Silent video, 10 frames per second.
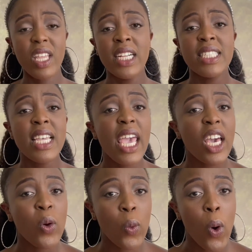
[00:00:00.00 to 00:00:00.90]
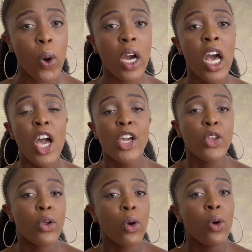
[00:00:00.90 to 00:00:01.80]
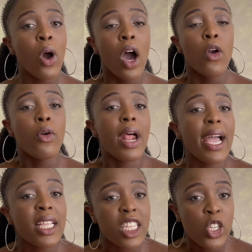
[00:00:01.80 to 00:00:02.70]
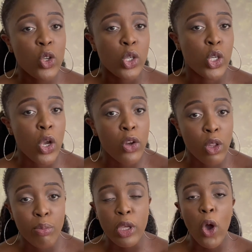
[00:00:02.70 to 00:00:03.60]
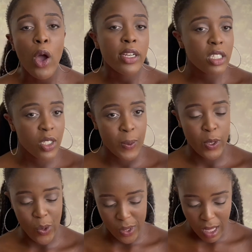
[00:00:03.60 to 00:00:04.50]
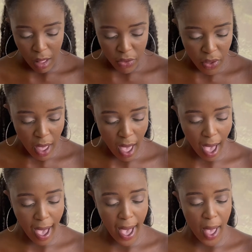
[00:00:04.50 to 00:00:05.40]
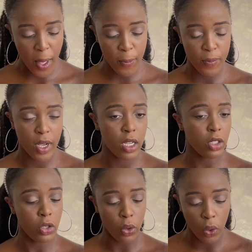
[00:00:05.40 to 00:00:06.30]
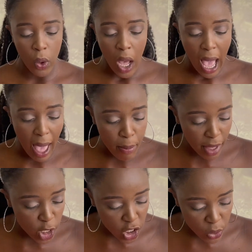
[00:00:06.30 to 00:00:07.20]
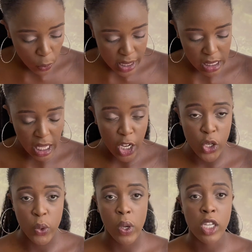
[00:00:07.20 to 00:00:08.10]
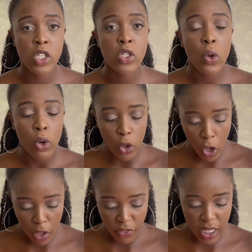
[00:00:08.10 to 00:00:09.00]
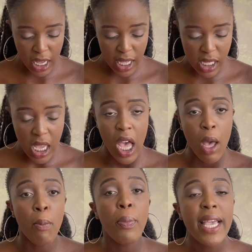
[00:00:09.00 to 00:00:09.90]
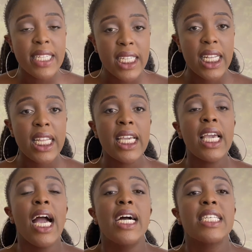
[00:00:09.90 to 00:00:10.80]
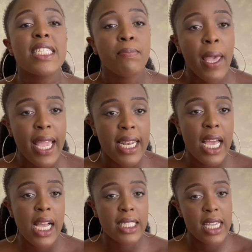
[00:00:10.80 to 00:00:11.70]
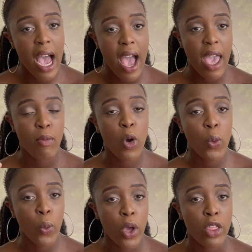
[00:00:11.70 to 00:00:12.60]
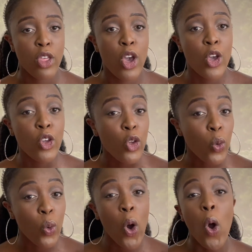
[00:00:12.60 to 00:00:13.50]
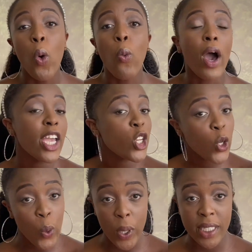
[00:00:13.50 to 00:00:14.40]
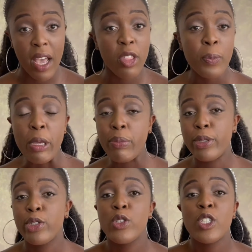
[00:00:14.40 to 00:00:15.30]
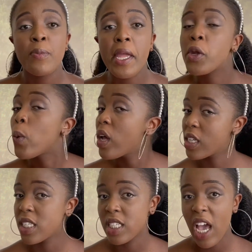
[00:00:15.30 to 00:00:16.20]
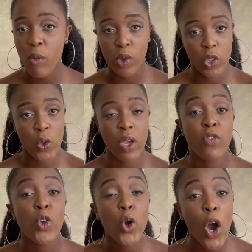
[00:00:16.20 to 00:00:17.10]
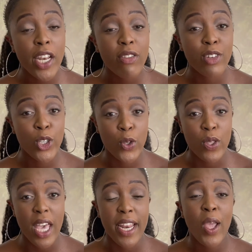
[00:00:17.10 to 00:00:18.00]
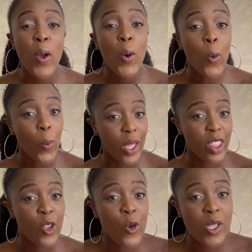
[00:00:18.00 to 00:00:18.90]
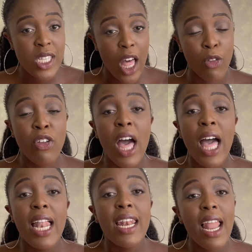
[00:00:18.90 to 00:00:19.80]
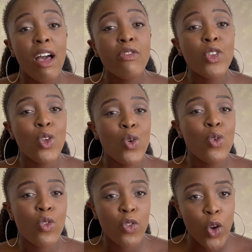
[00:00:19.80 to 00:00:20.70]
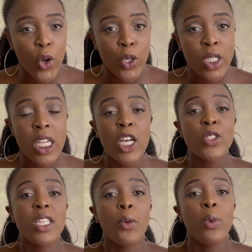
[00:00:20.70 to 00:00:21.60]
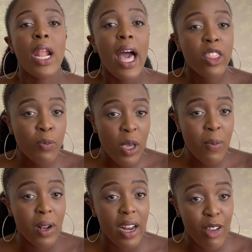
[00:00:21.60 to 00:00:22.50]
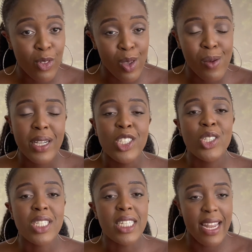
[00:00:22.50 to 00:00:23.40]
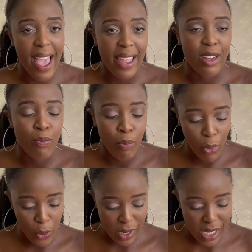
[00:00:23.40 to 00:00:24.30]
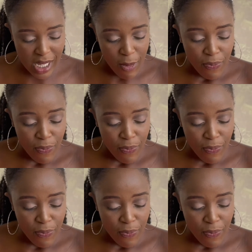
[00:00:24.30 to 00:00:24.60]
Take a walk, write in your journal, be honest with yourself. I mentioned once again, do a solo coffee date. Basically, spend time with you. Why do you want other people to spend quality time with you if you can't even do that with yourself? Love you first, so that when other people love you, it's just an added bonus.